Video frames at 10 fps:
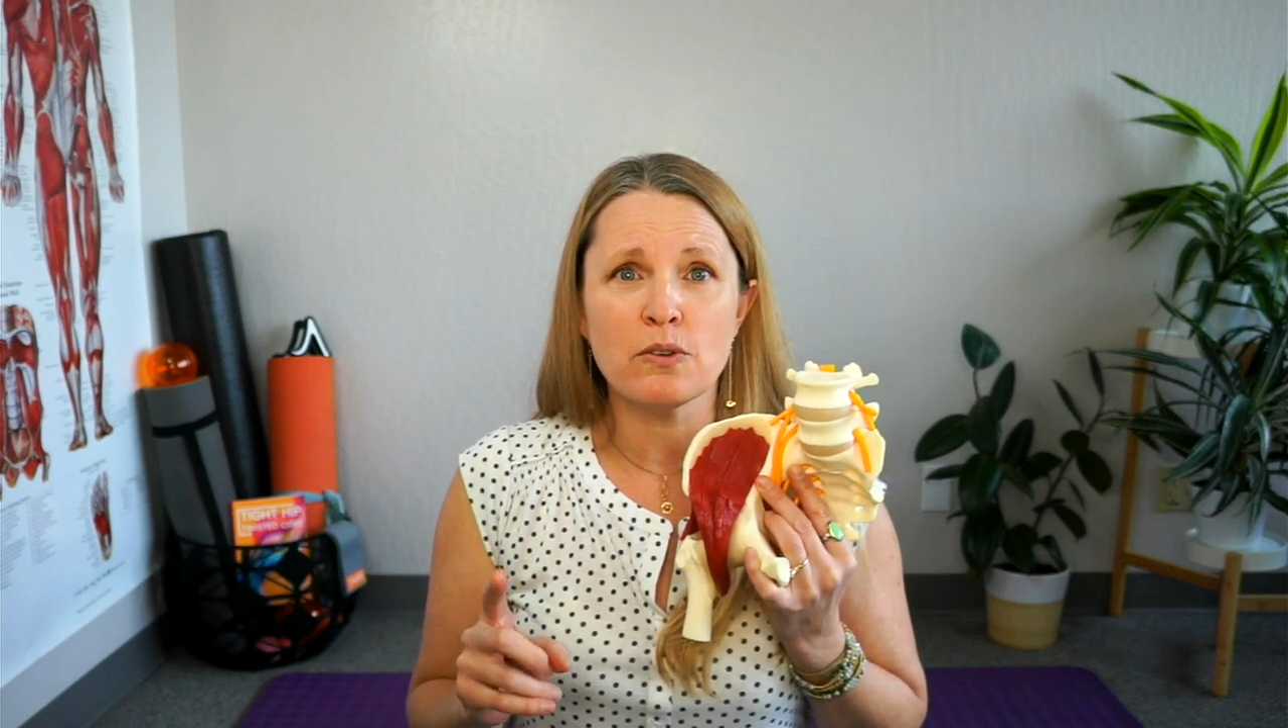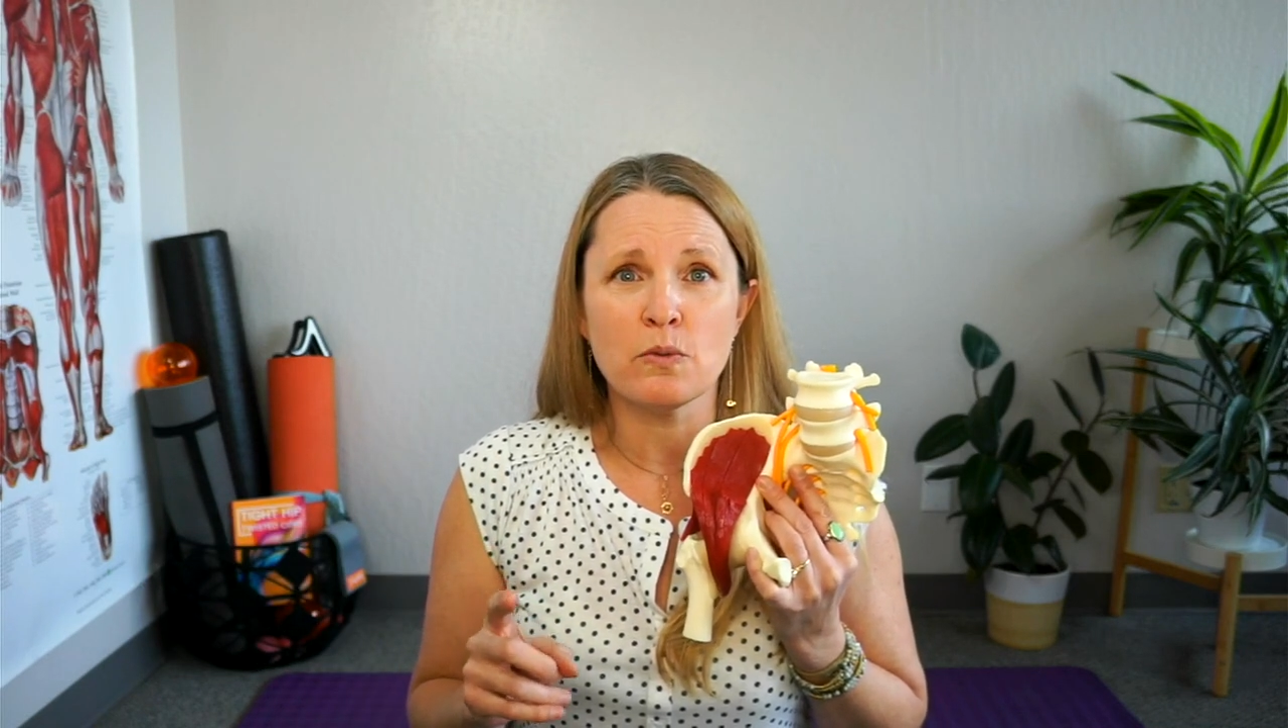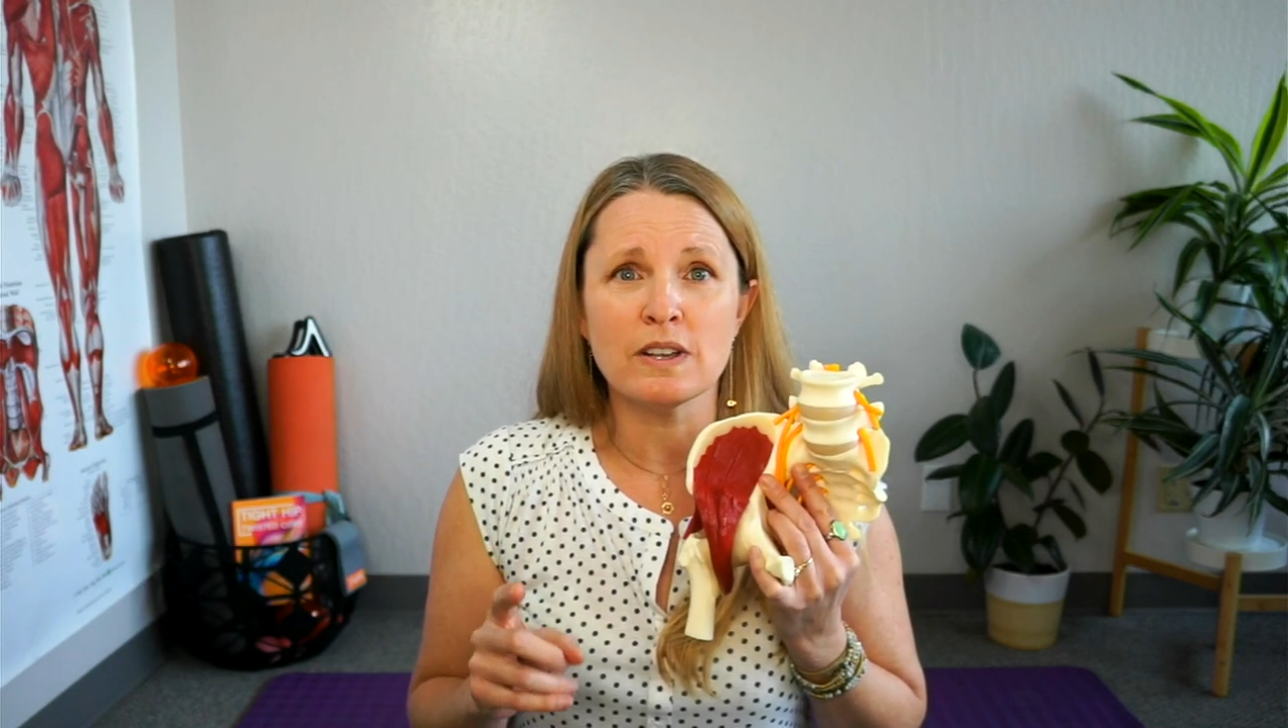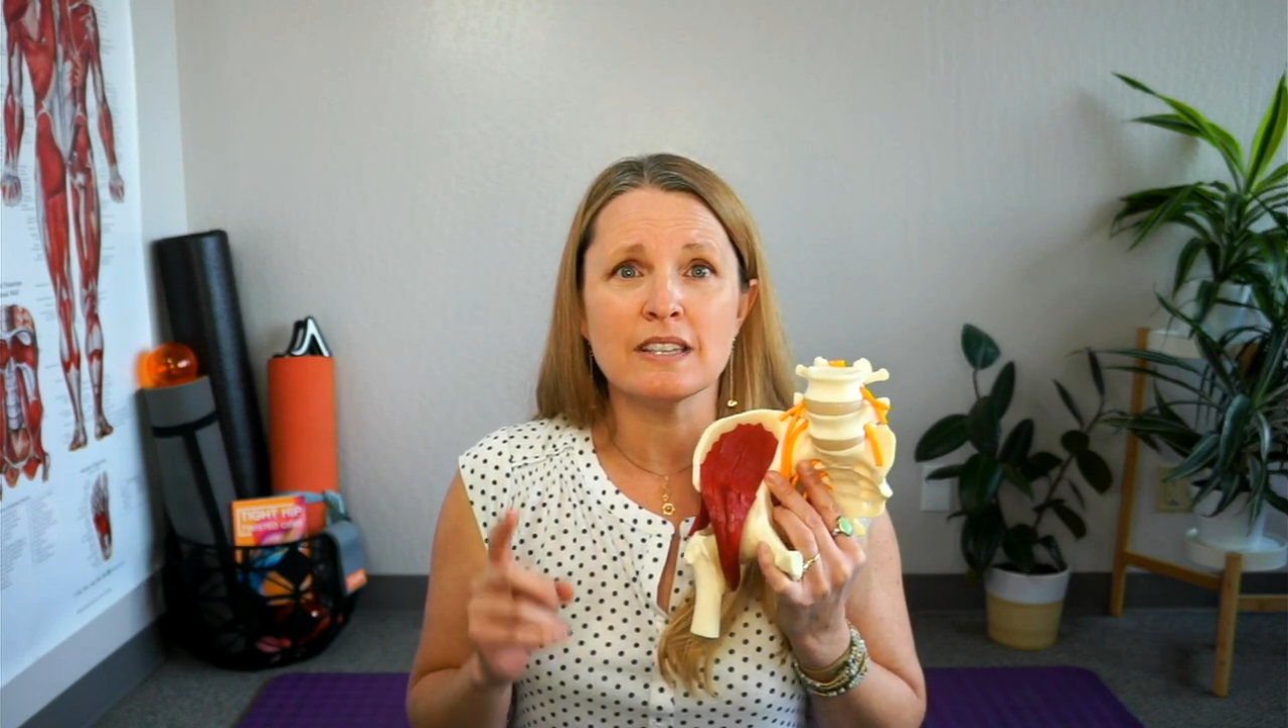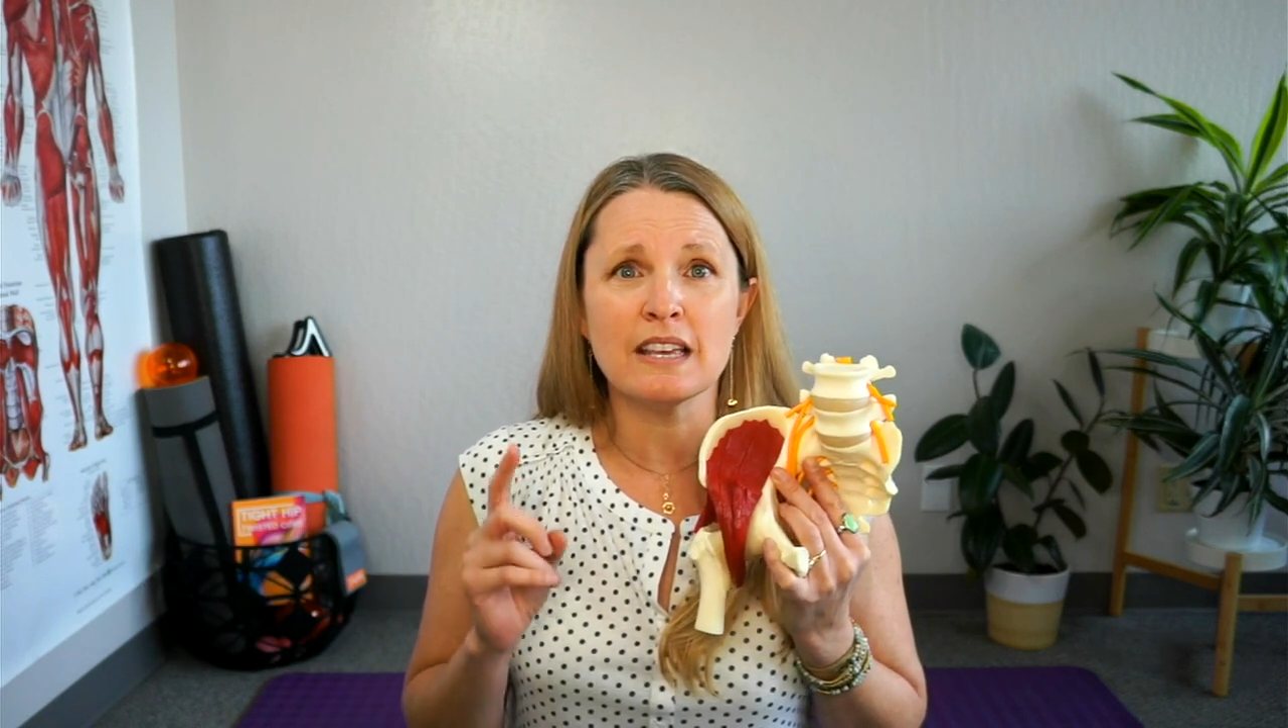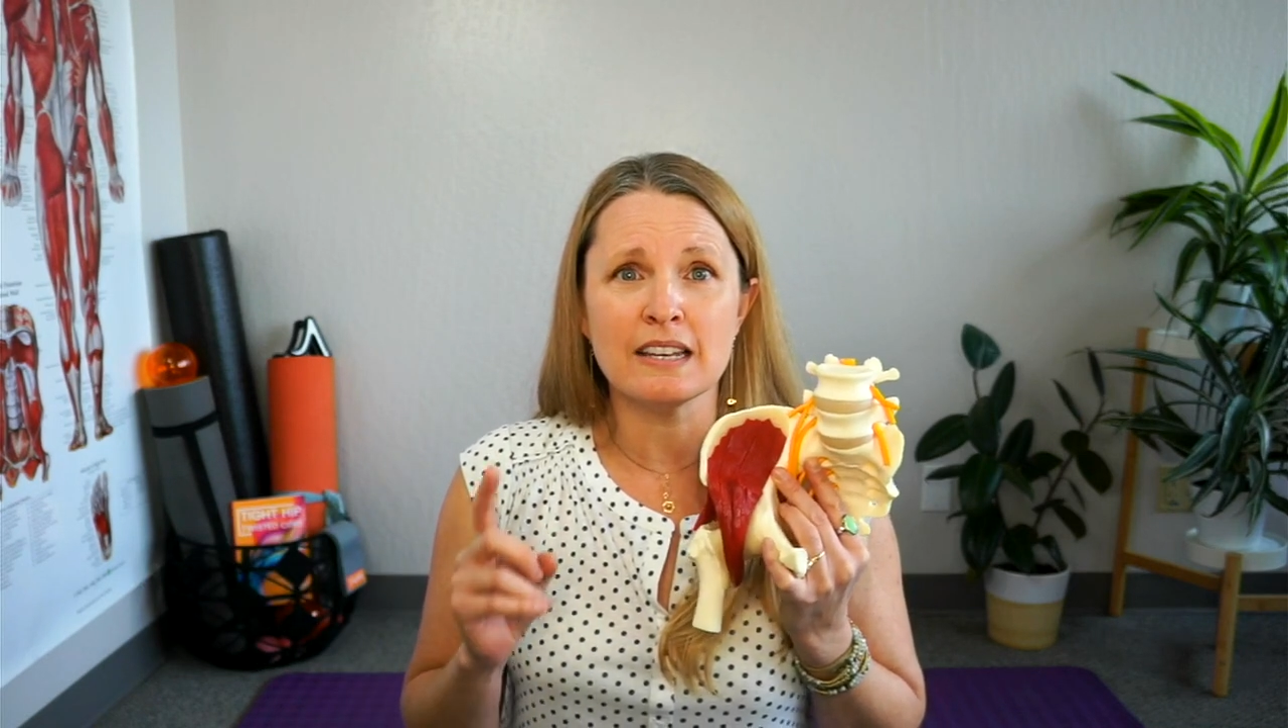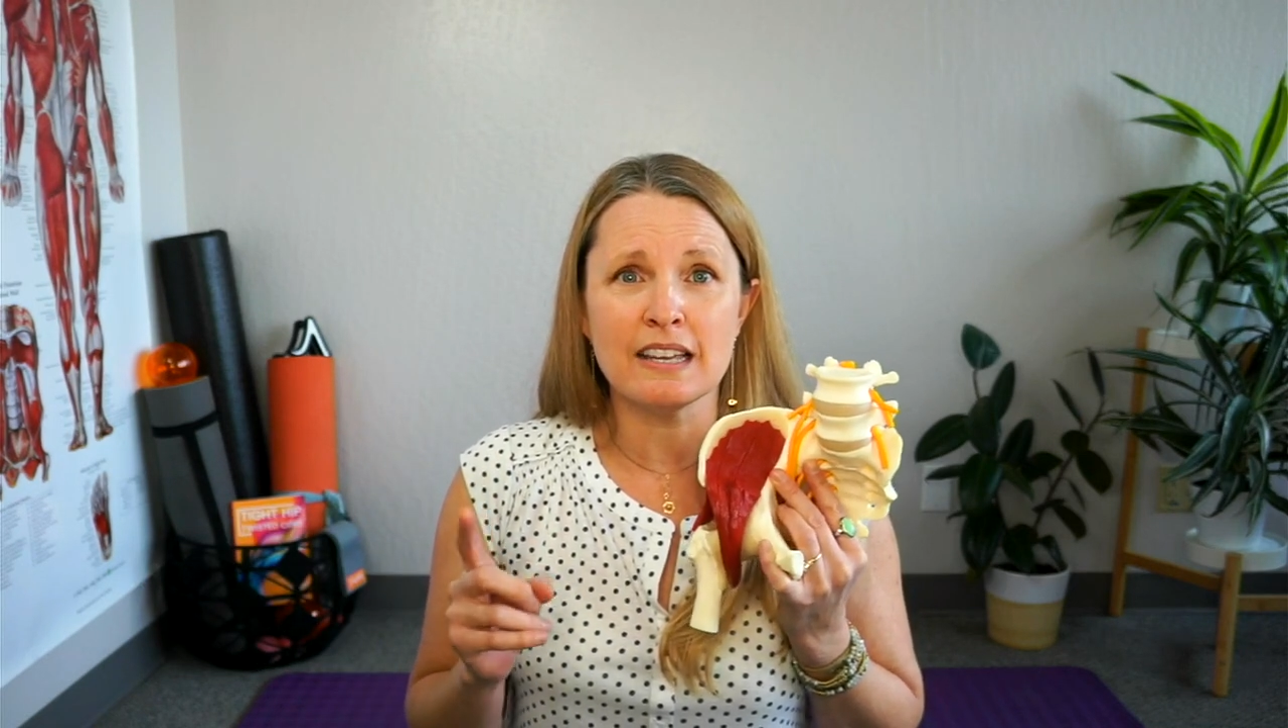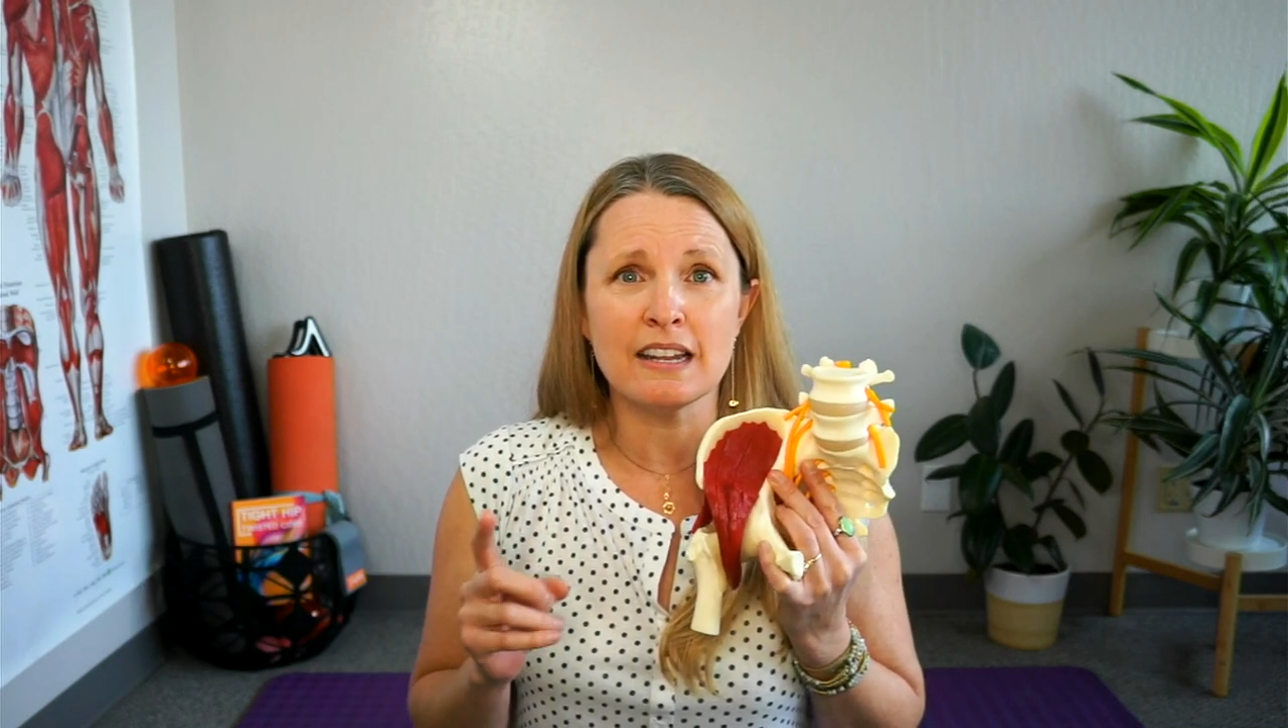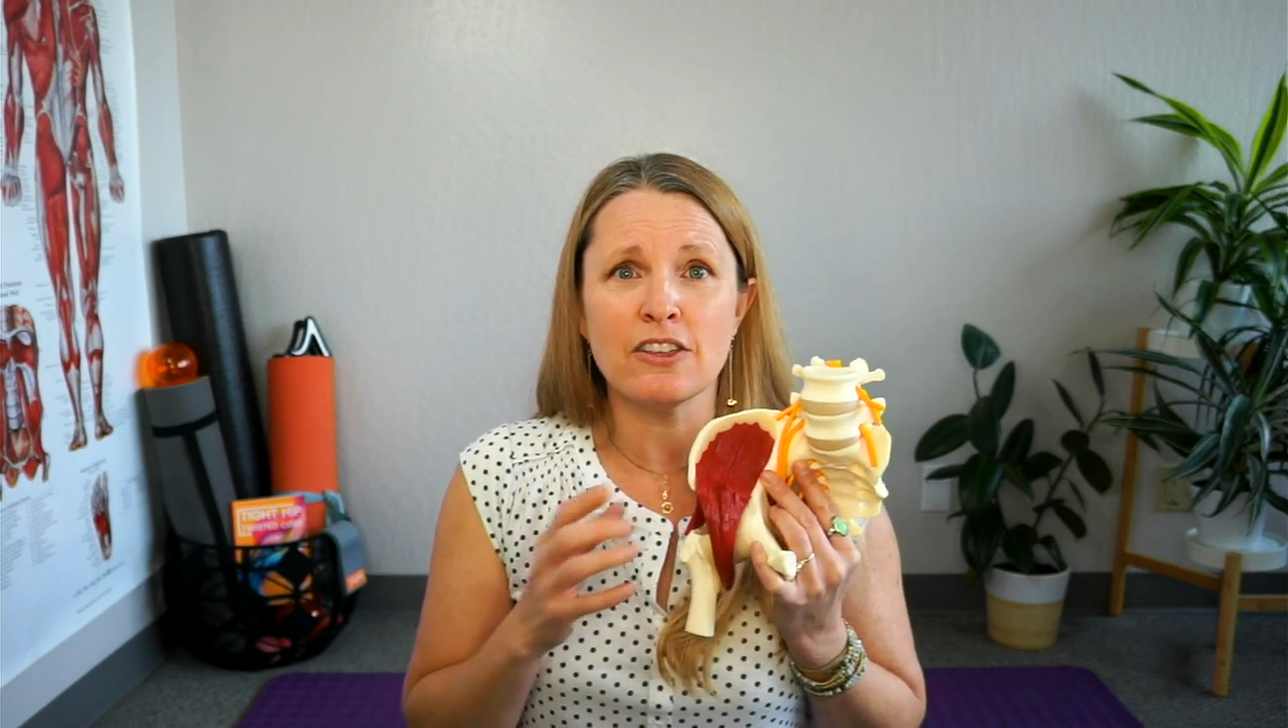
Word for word: was they needed